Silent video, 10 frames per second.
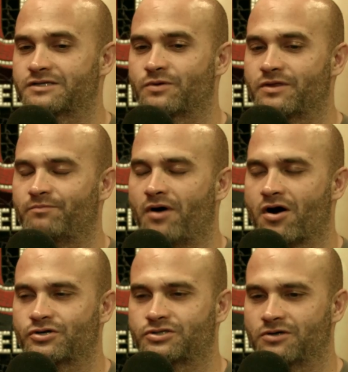with a
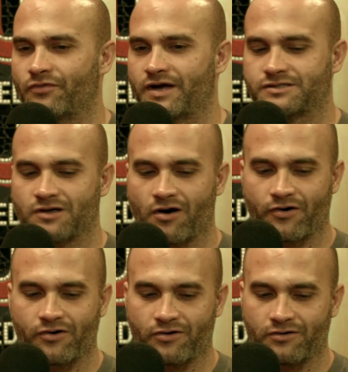bar show, that's
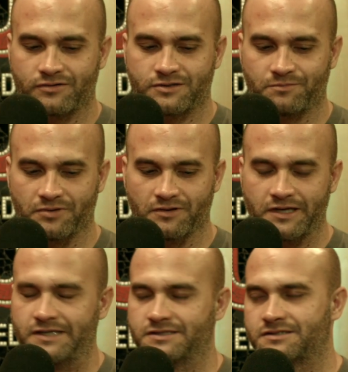harder to
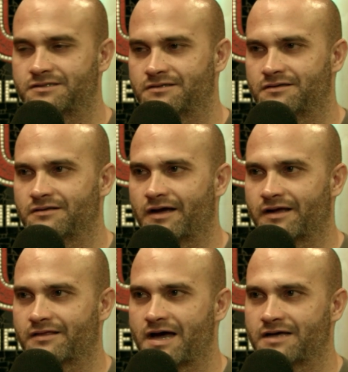police. Yeah, that's like,
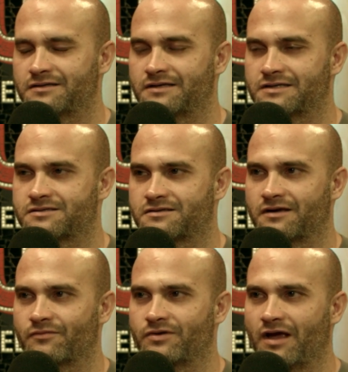really that, hard. That's the
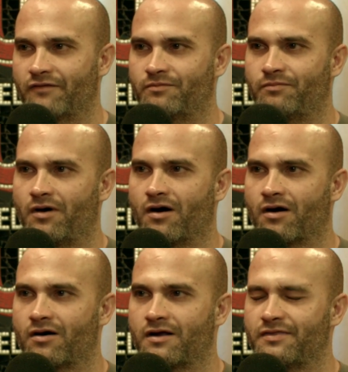thing when you have a
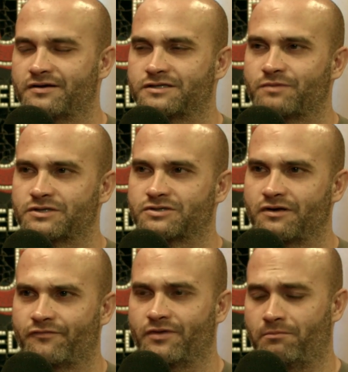bar, and then
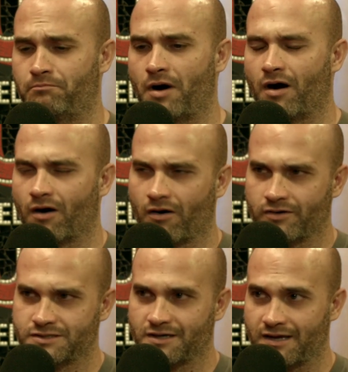especially if the bar
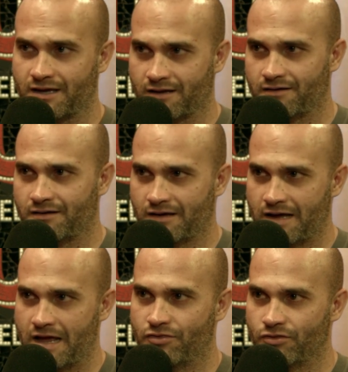is like
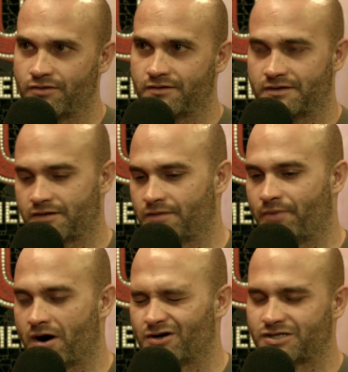in the
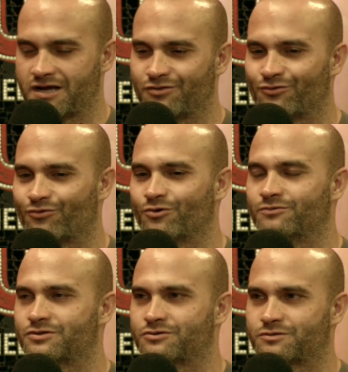bar's in the
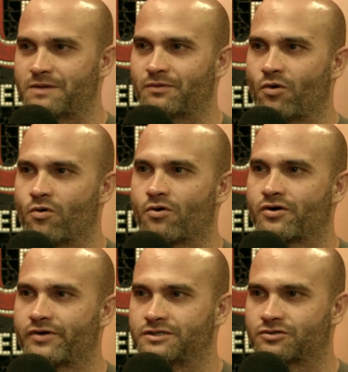room, so there's people
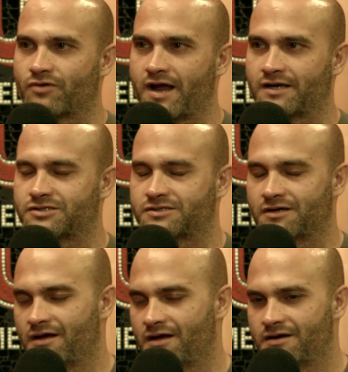ordering drinks.
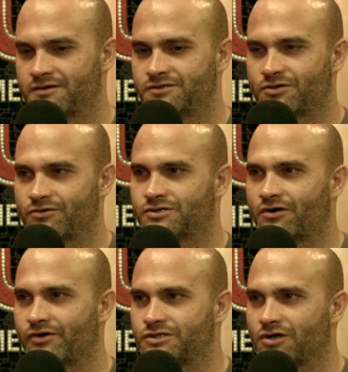So there's
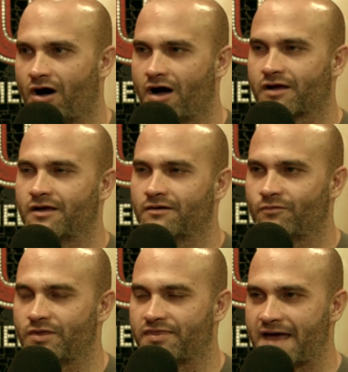already talking
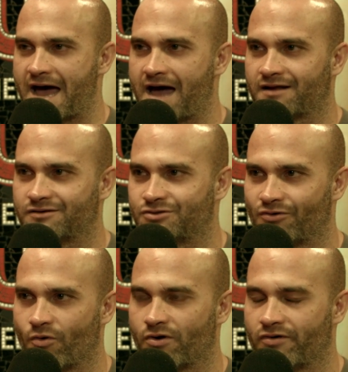with that because yeah.
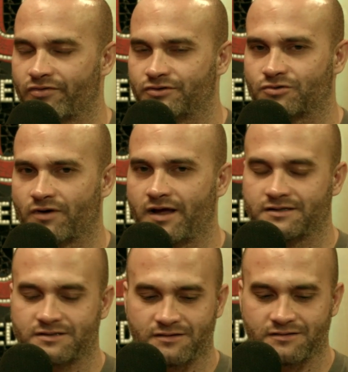they're ordering the
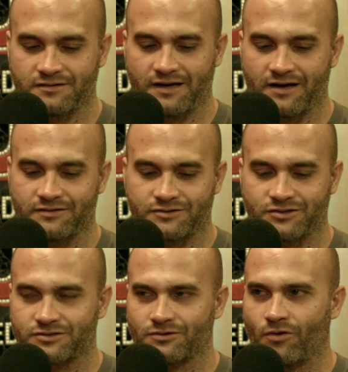drinks, and it yeah, that's
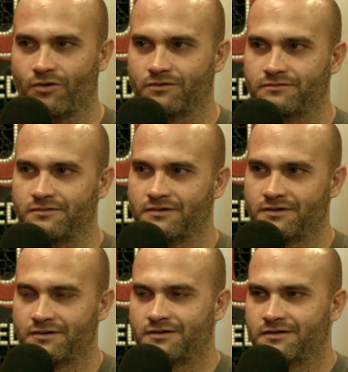just the whole
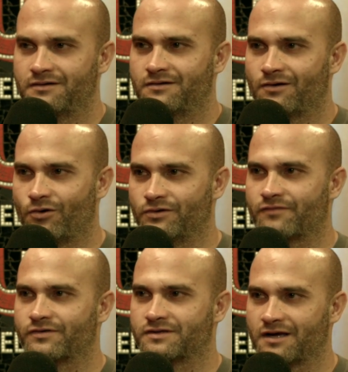whole
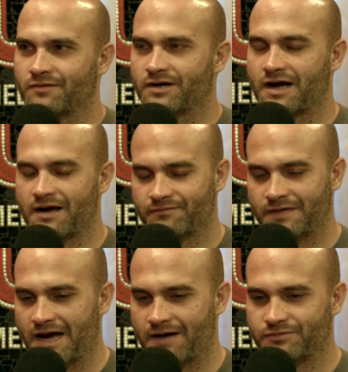different thing. But I'm
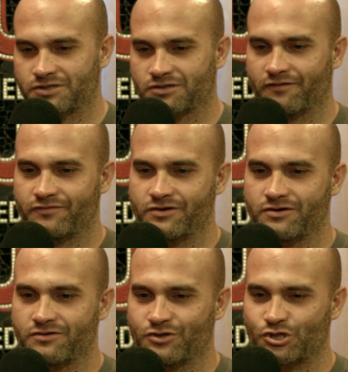yeah, I'm just of
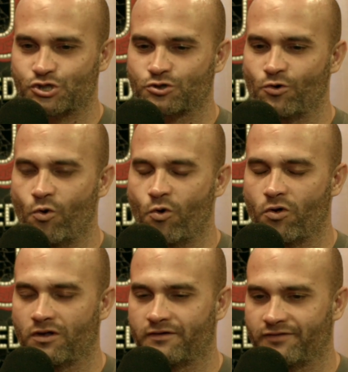the the
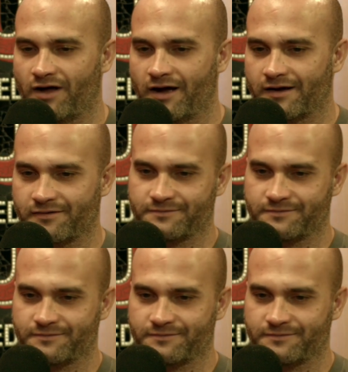school of like